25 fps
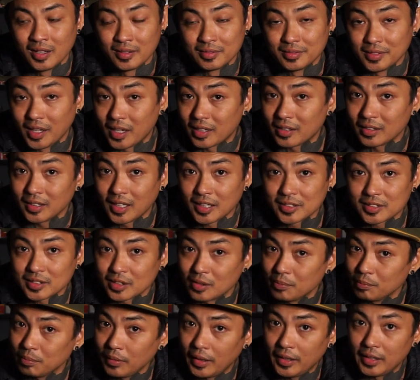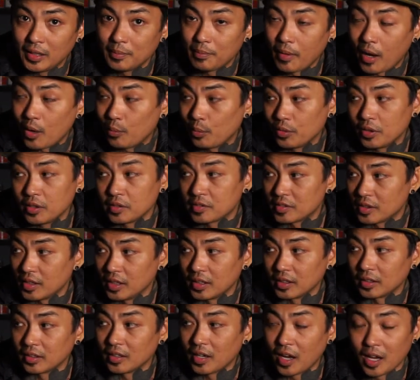Not a lot to complain about with this
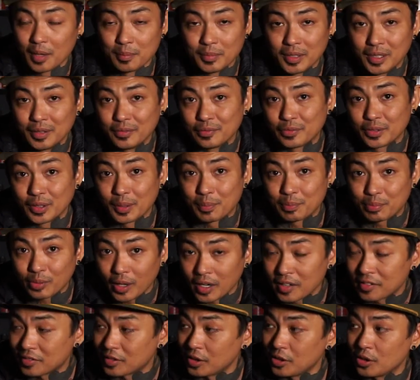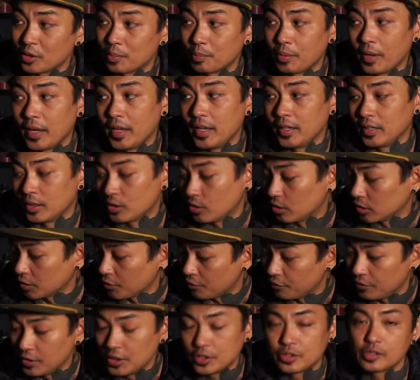thing. I mean, for the price that you're paying and all the
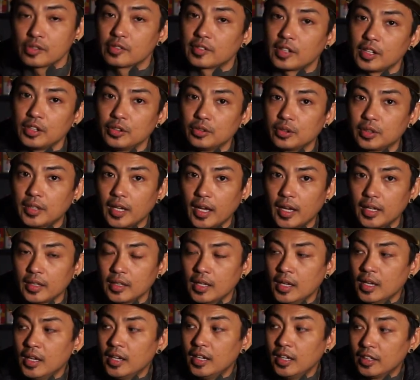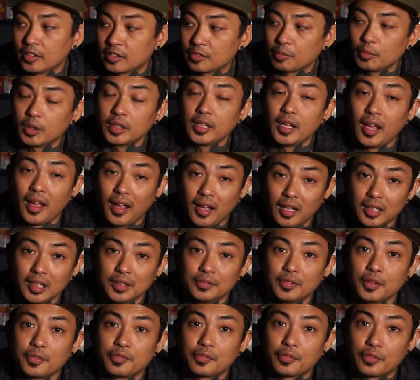features that you get, it's one hell
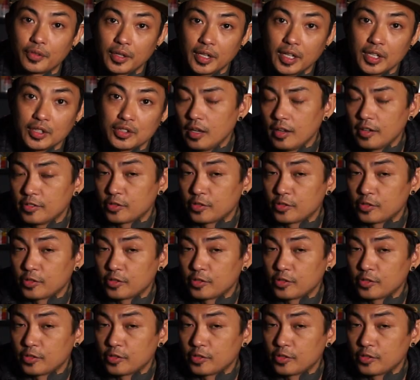of a fridge.